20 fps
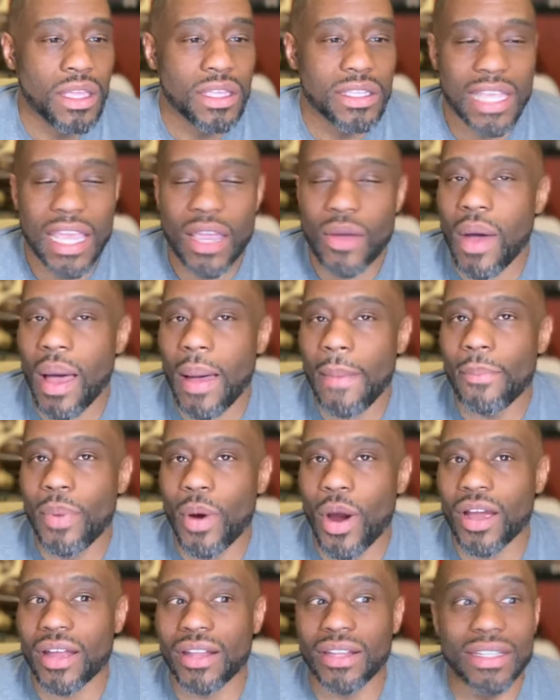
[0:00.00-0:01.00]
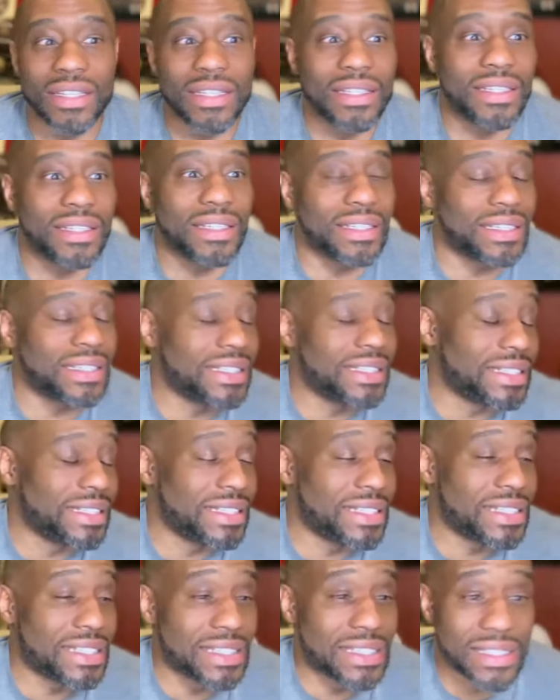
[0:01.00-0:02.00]
Saquon Barkley
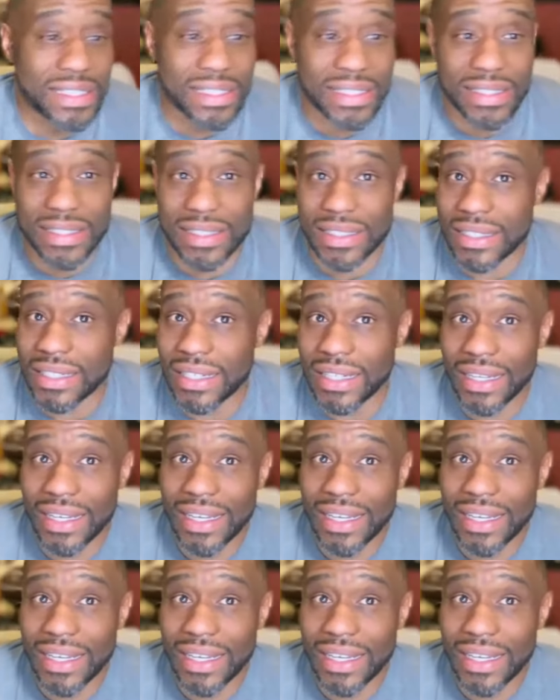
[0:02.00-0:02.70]
is